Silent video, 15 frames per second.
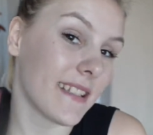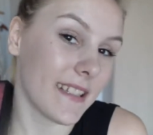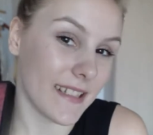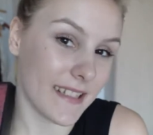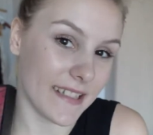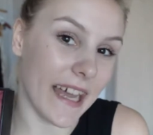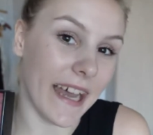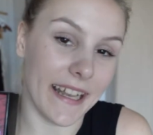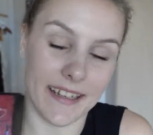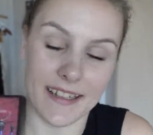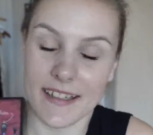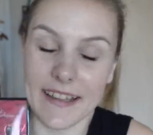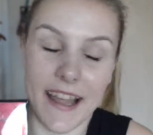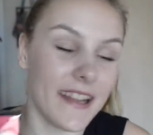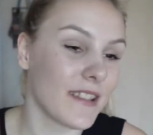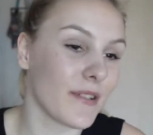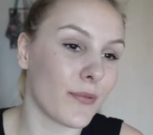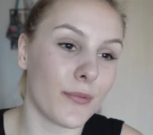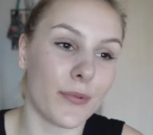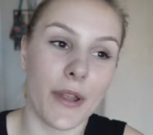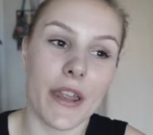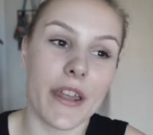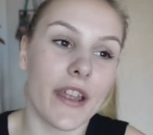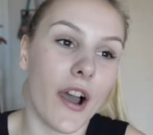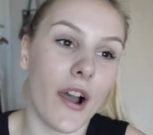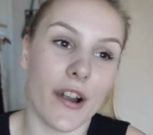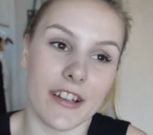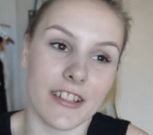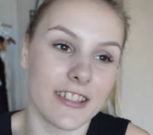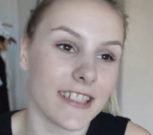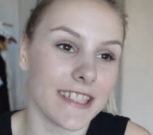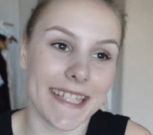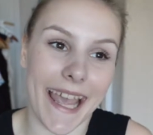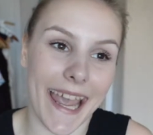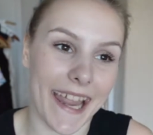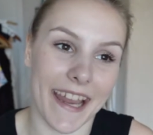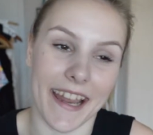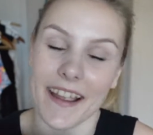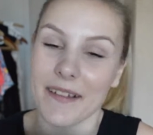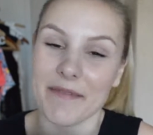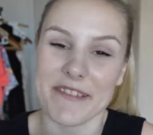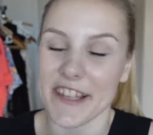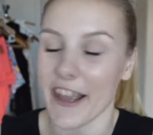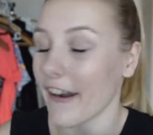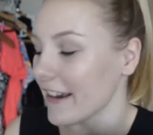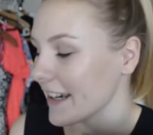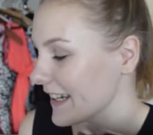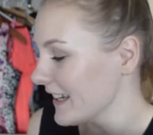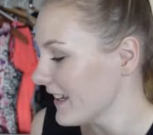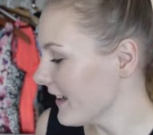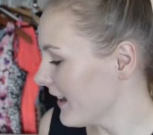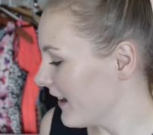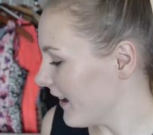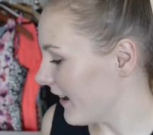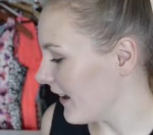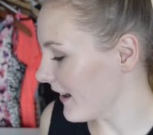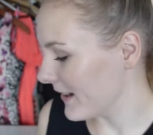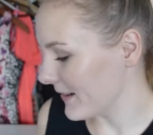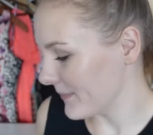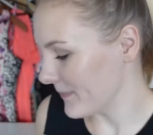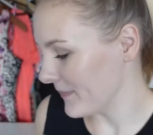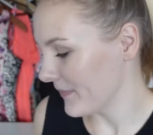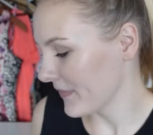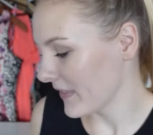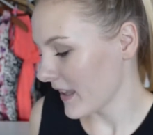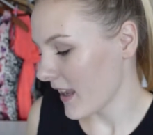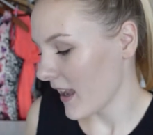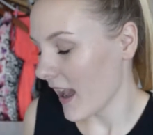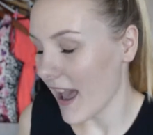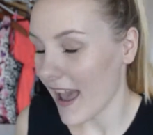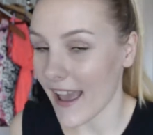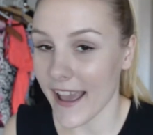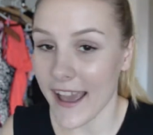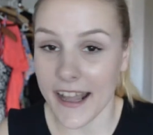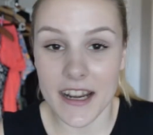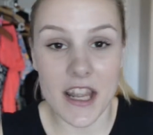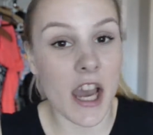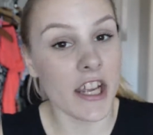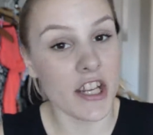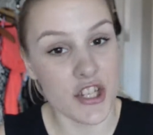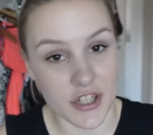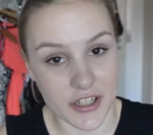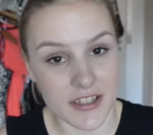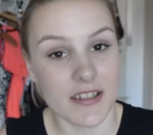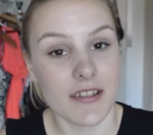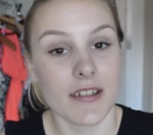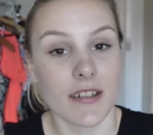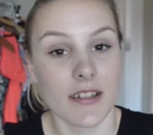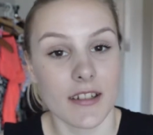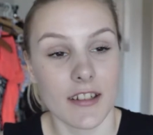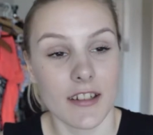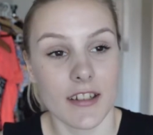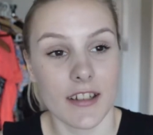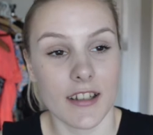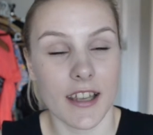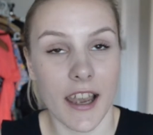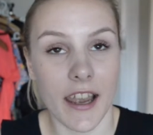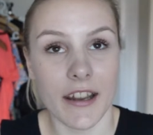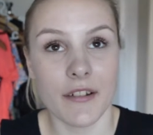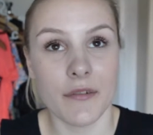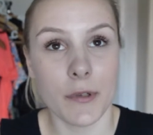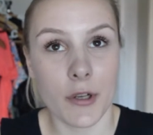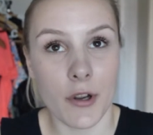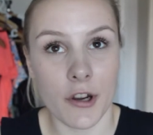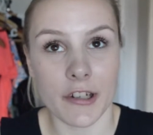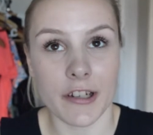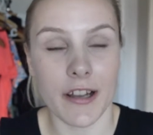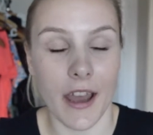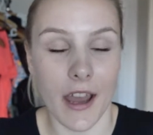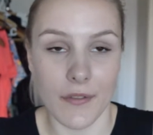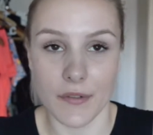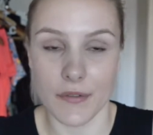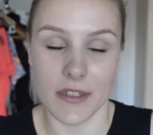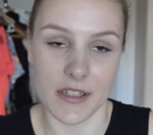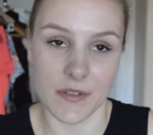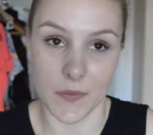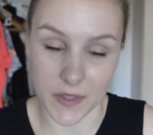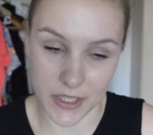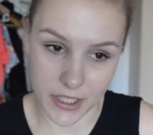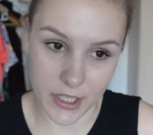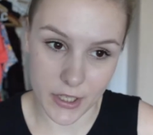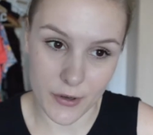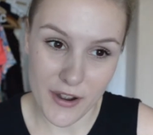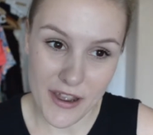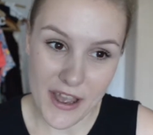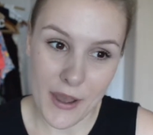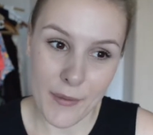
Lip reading: set. That's really hard to say. I'm sorry. And I just kind of recorded half of this video,